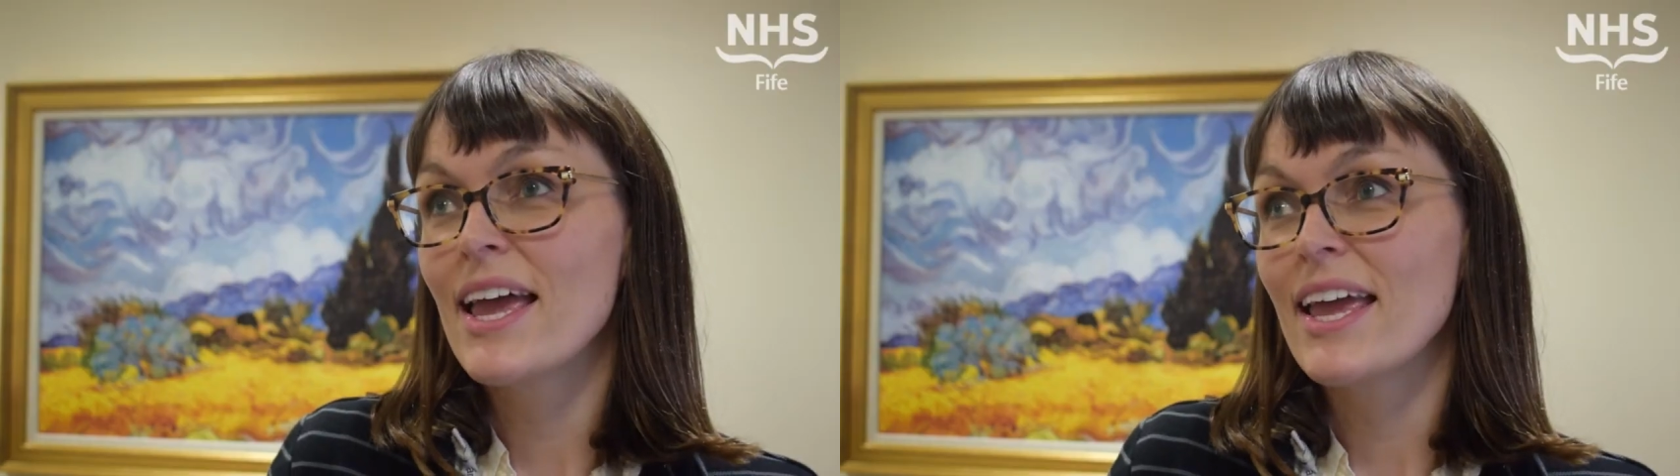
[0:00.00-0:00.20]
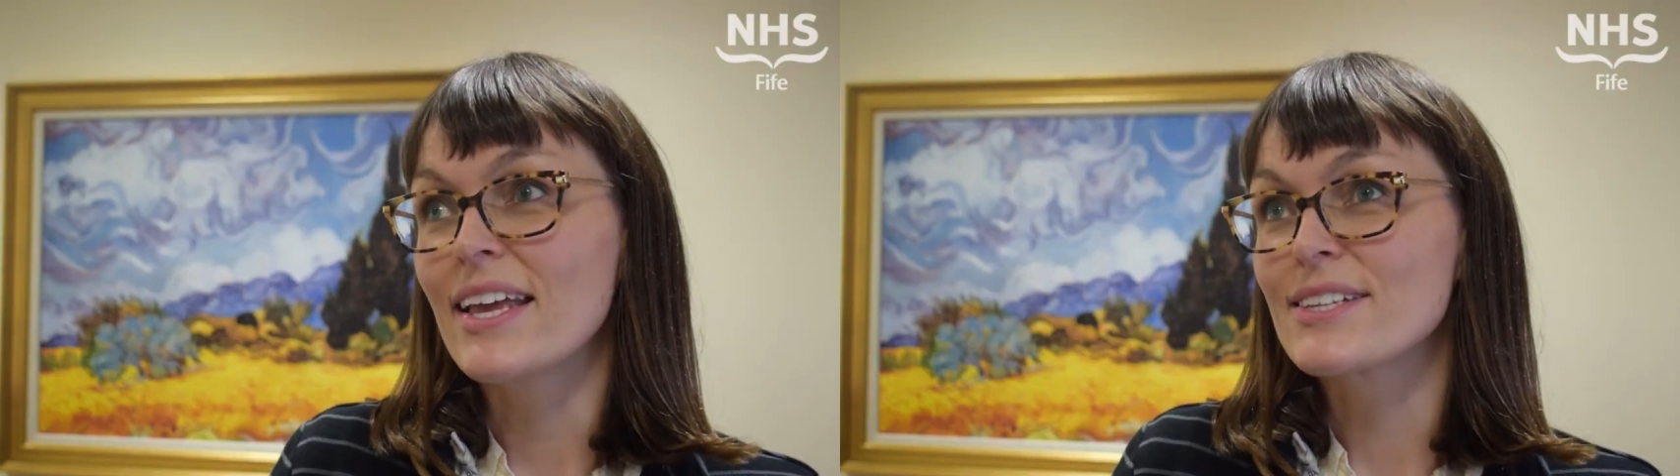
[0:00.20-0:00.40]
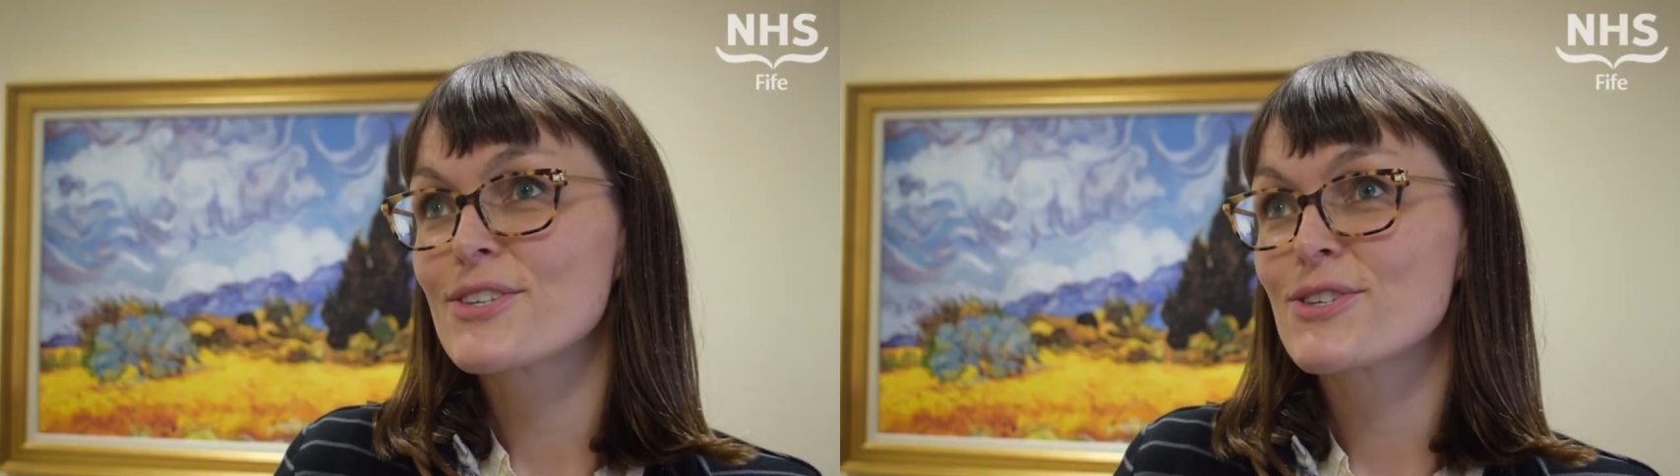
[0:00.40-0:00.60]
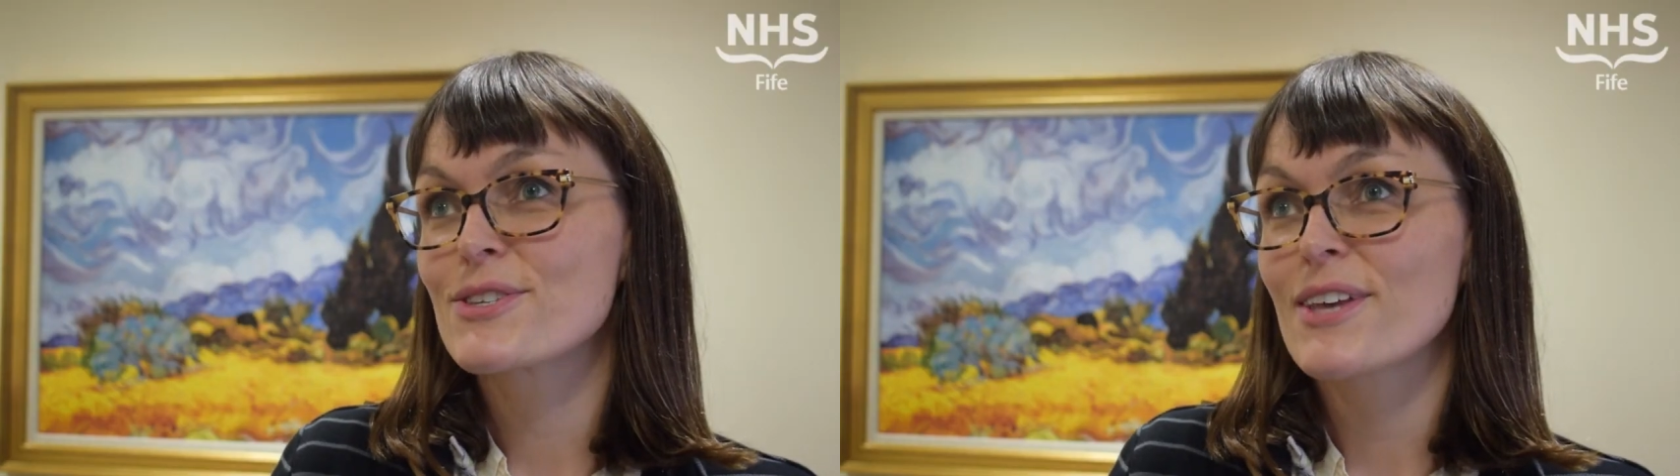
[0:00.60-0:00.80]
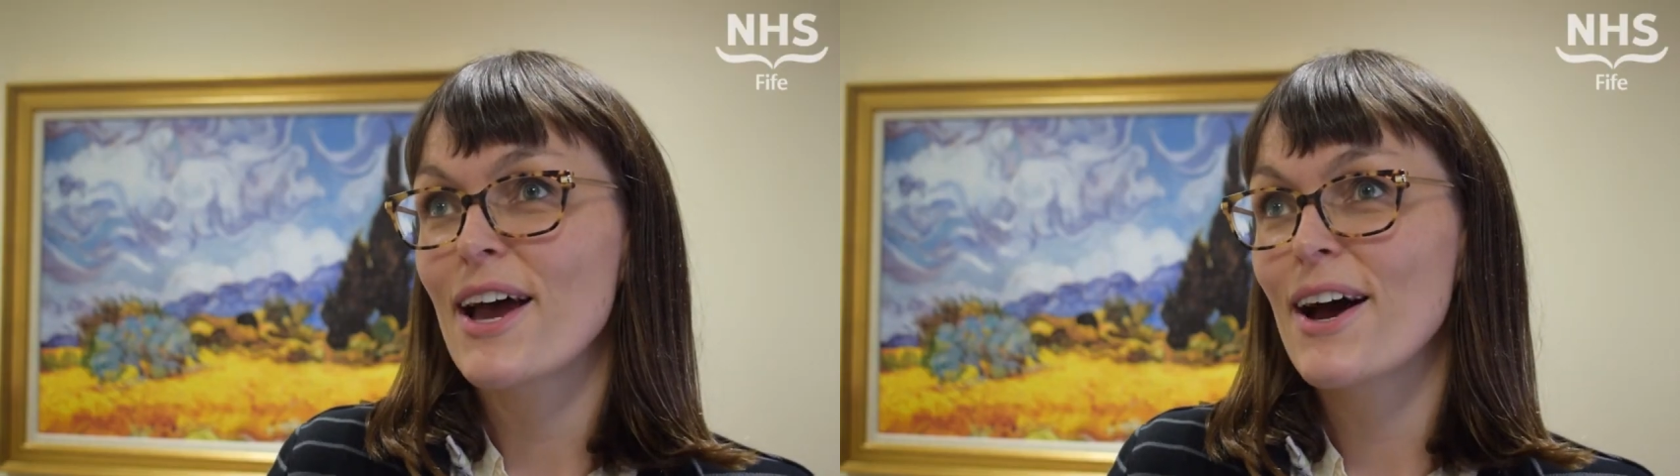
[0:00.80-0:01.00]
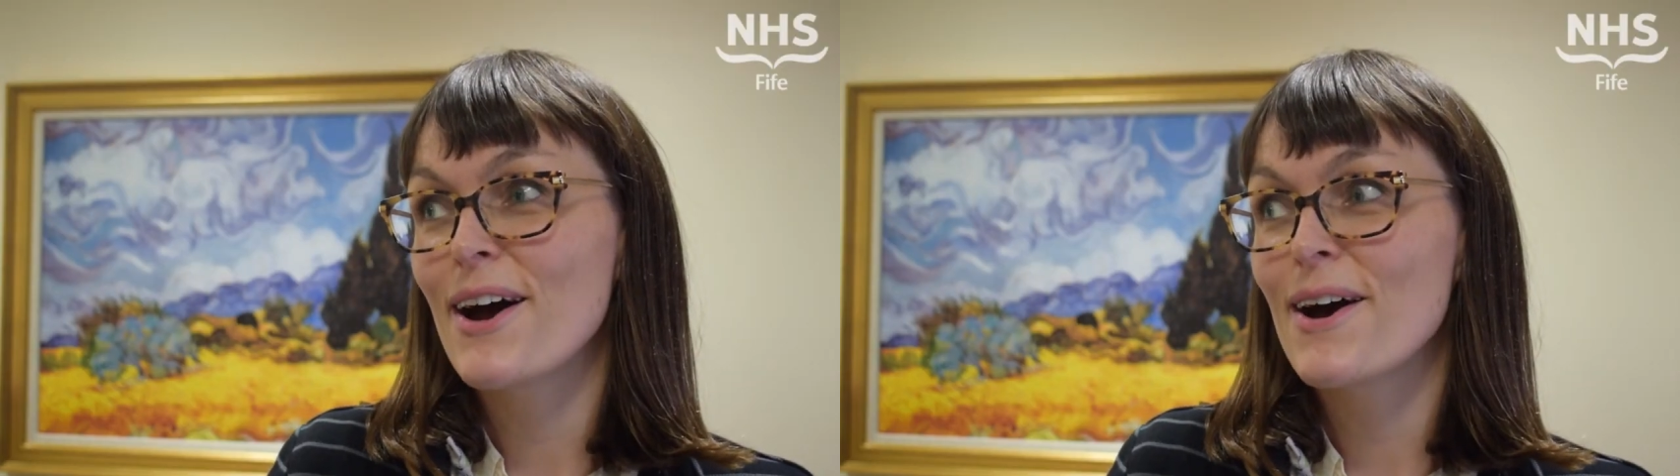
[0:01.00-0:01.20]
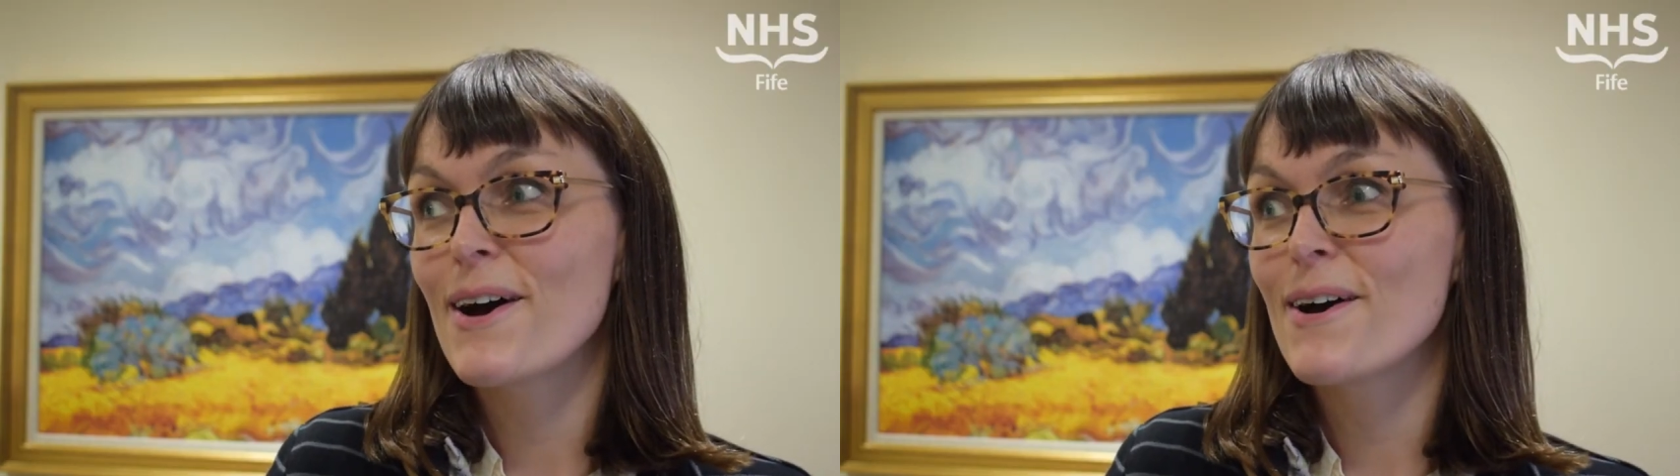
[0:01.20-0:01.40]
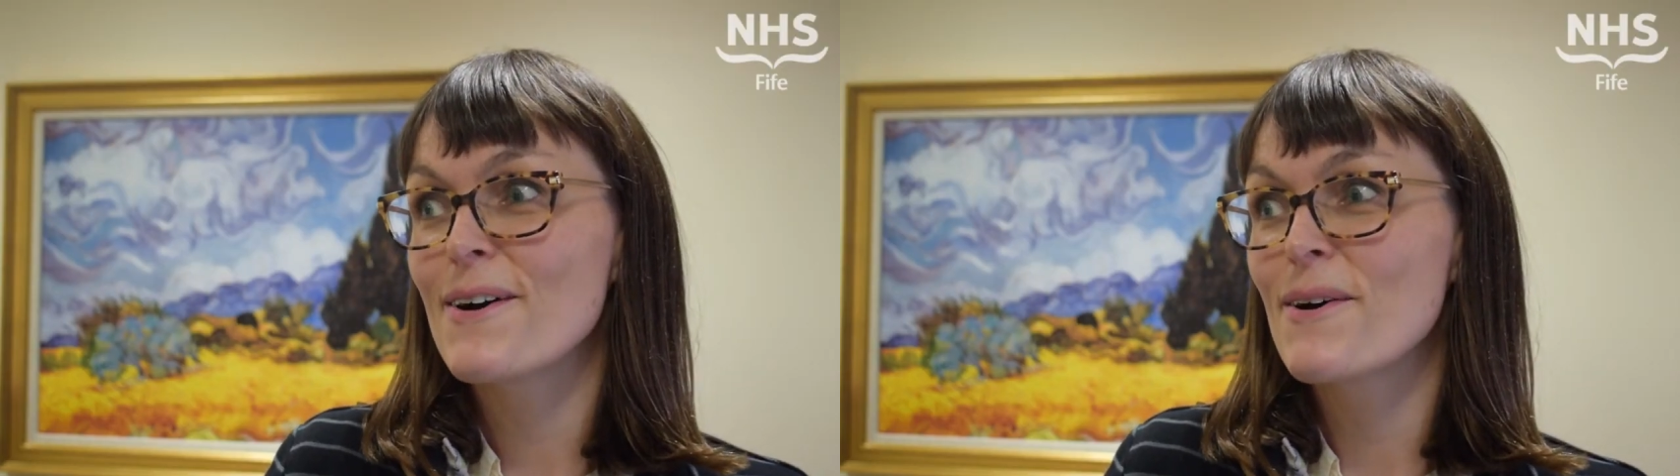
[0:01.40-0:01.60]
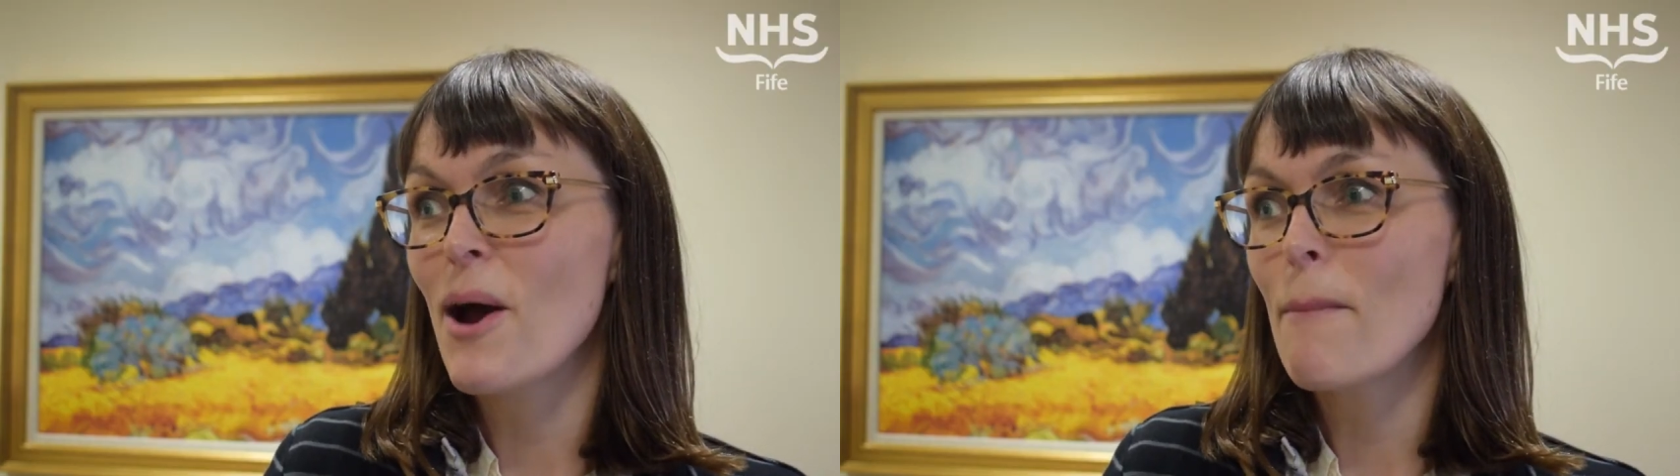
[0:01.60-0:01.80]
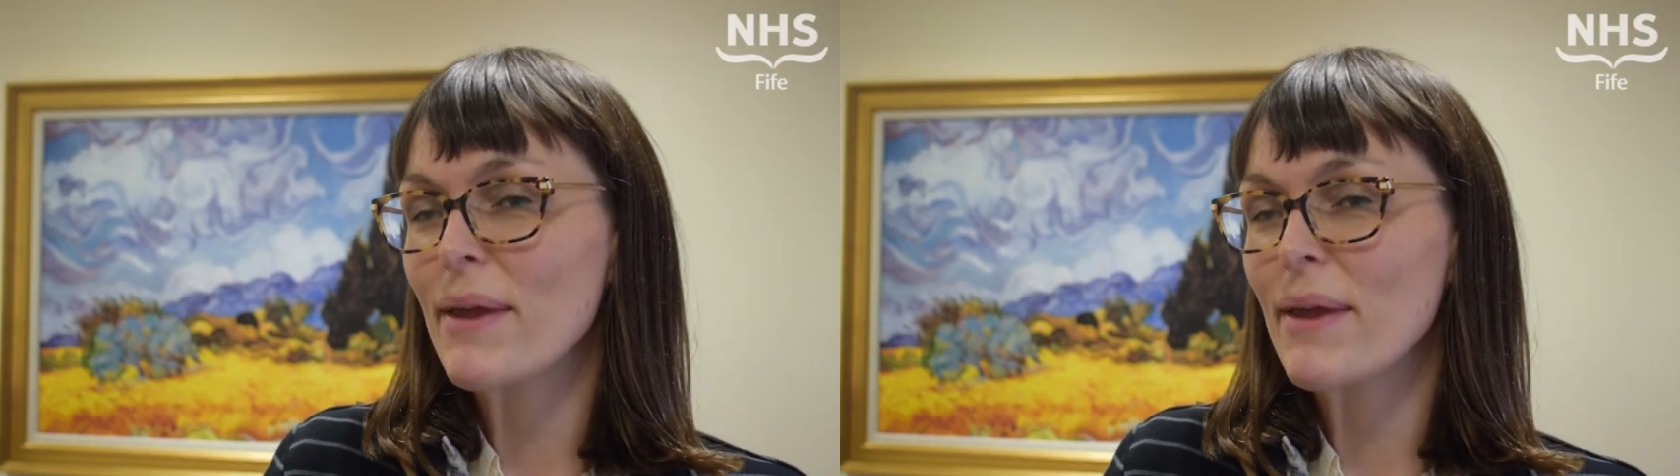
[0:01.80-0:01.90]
It's a